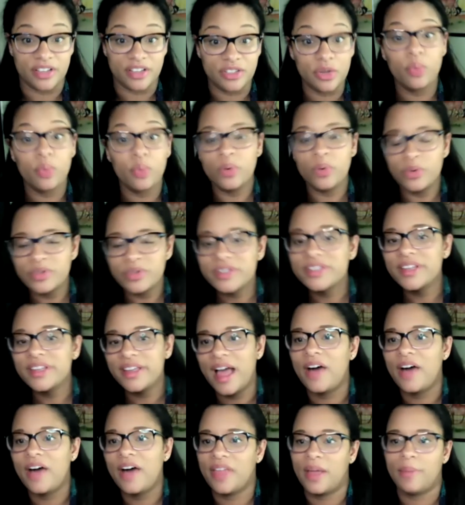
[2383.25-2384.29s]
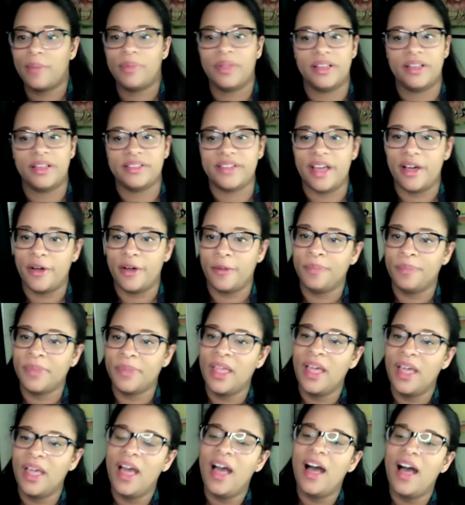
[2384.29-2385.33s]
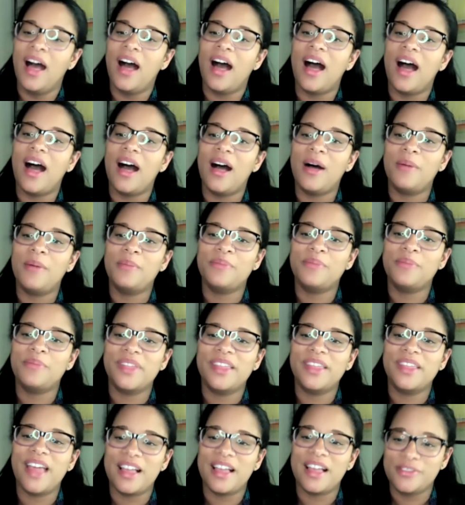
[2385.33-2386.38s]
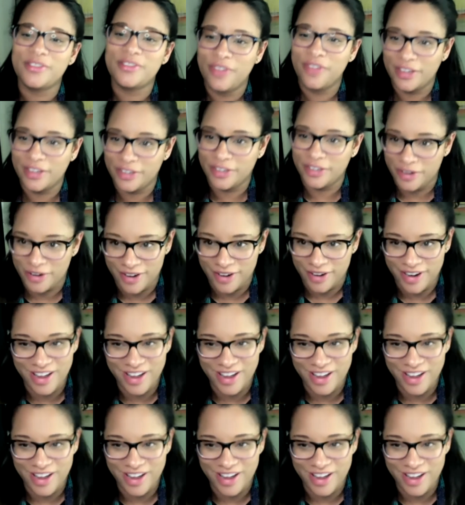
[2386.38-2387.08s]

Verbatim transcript: So we'll see how that plays out. Um, yes, Victor,